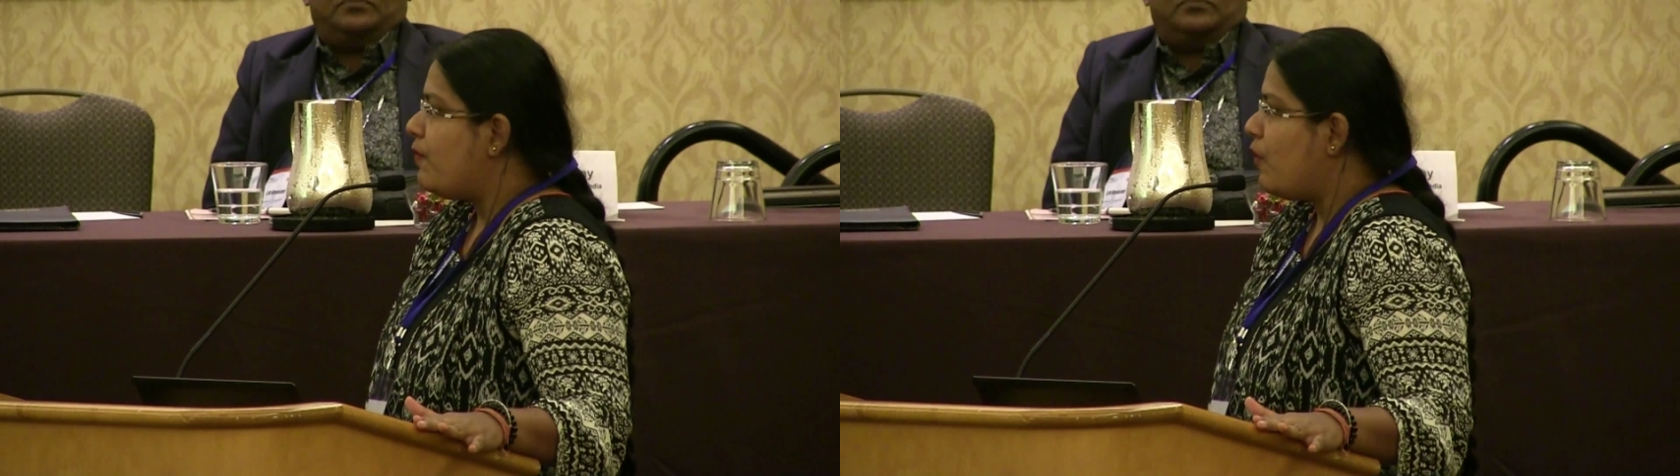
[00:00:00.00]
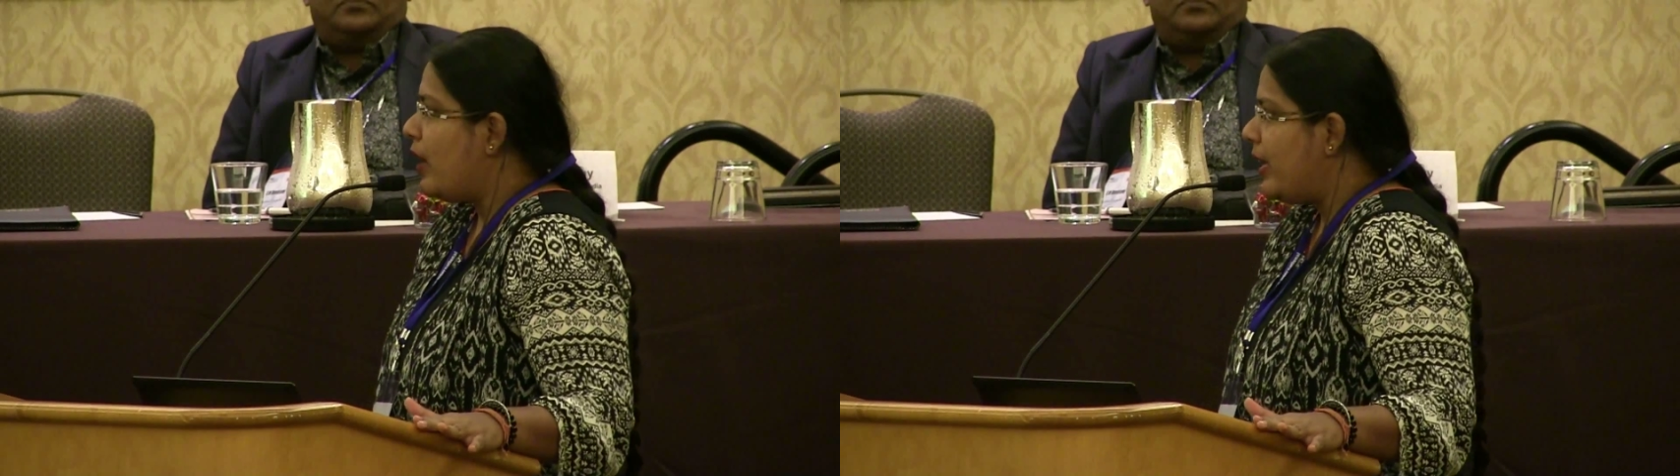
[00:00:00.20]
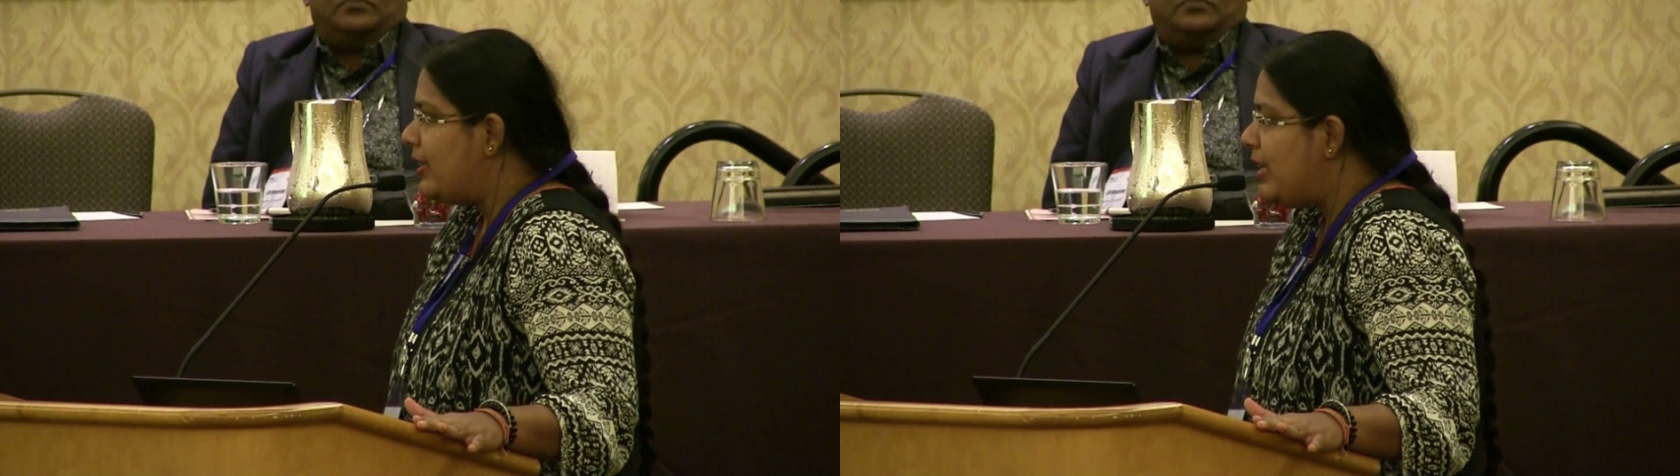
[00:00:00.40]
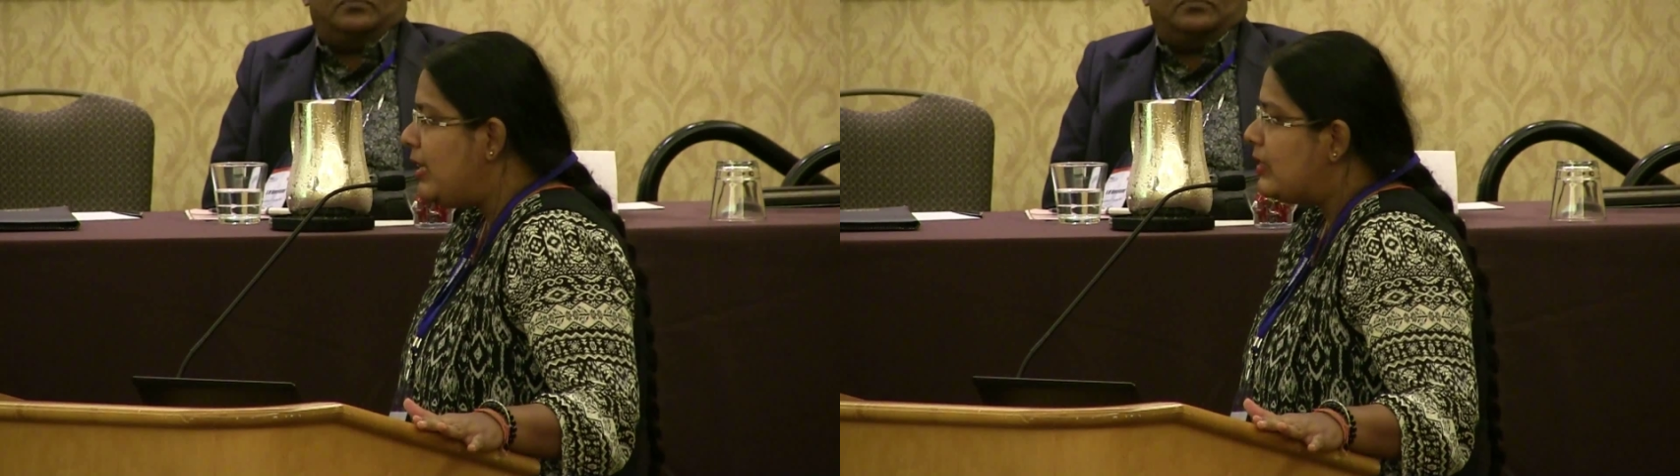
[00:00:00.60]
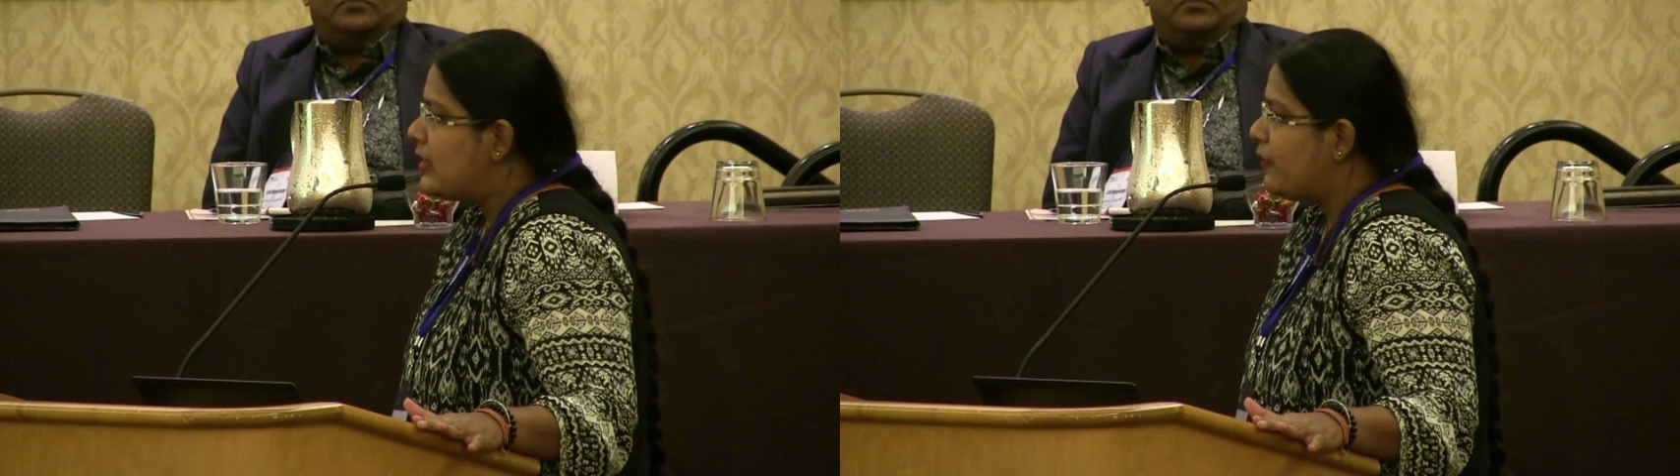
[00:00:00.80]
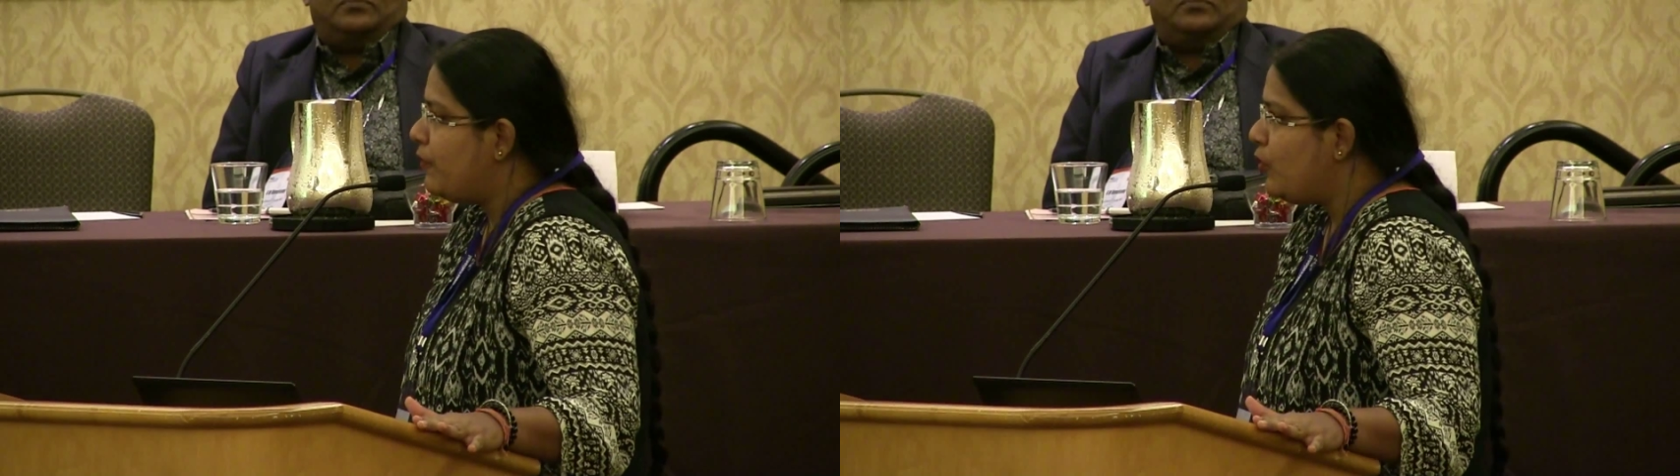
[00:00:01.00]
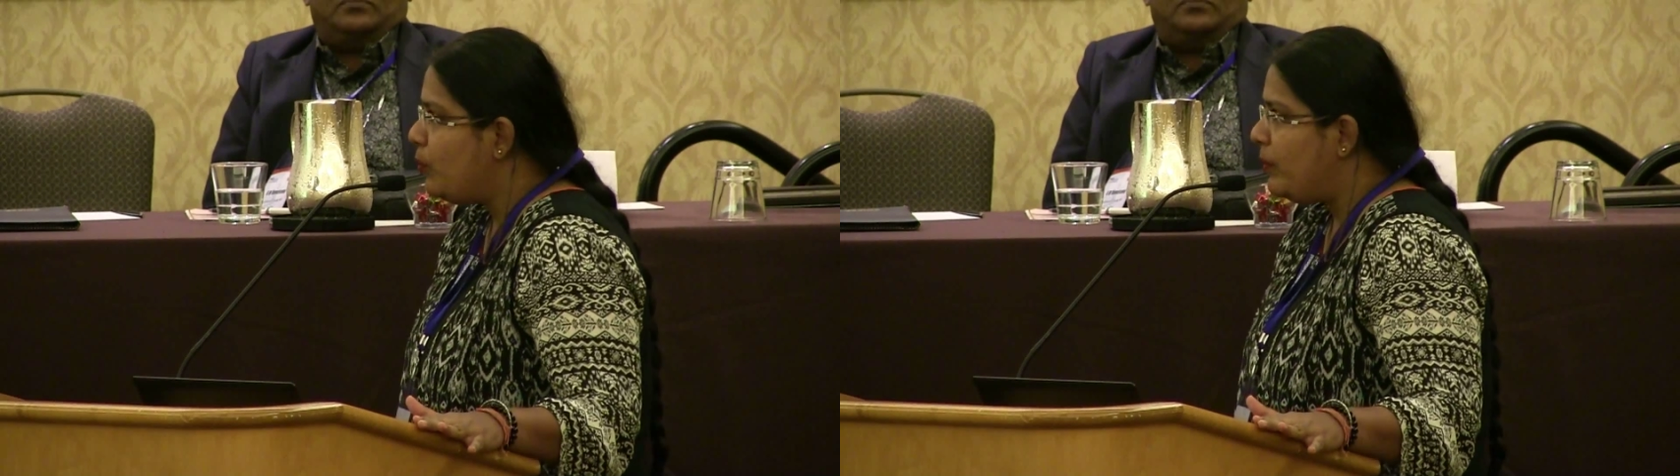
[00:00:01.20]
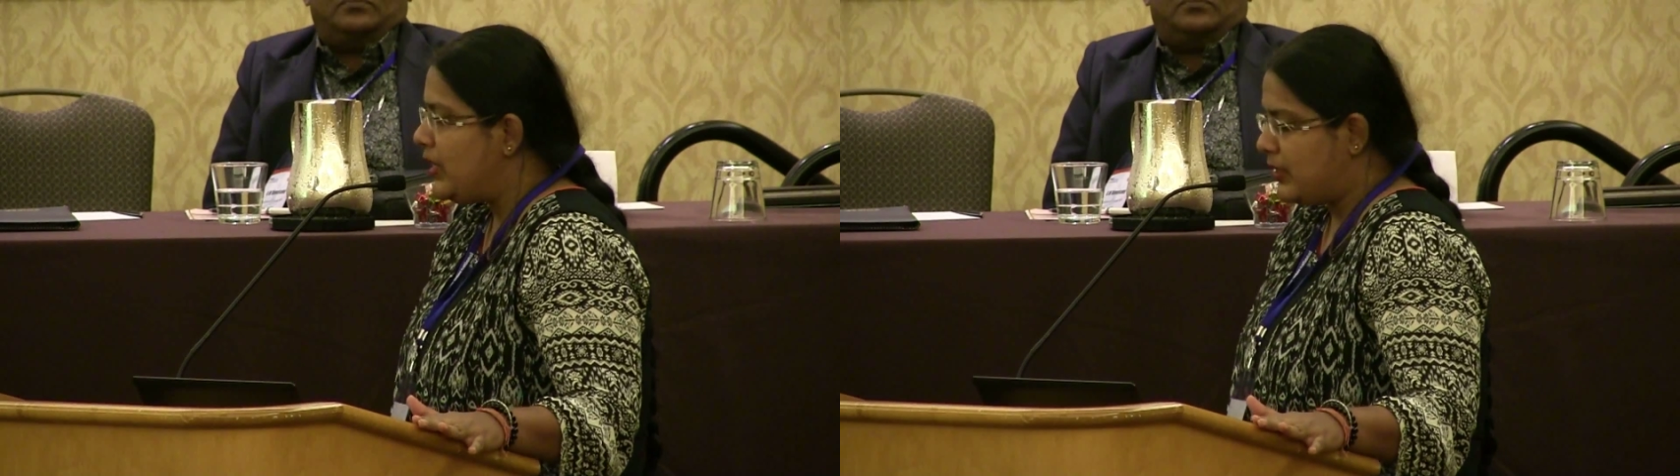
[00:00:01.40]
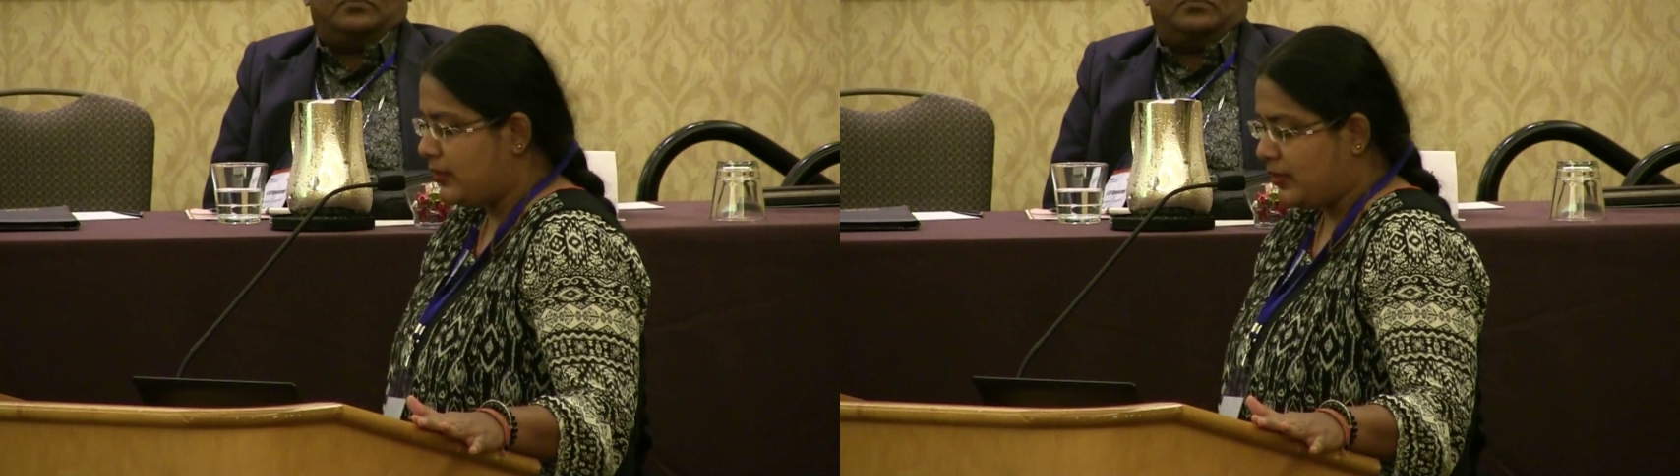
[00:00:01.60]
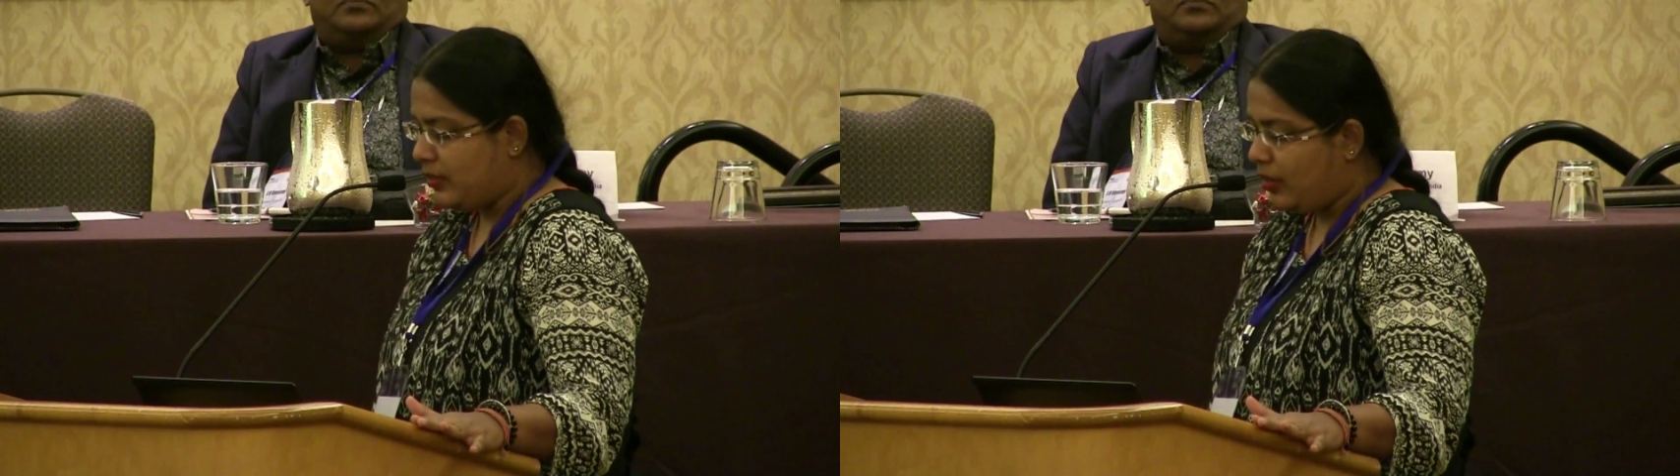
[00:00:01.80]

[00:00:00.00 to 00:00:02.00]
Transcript: for at least a few meters.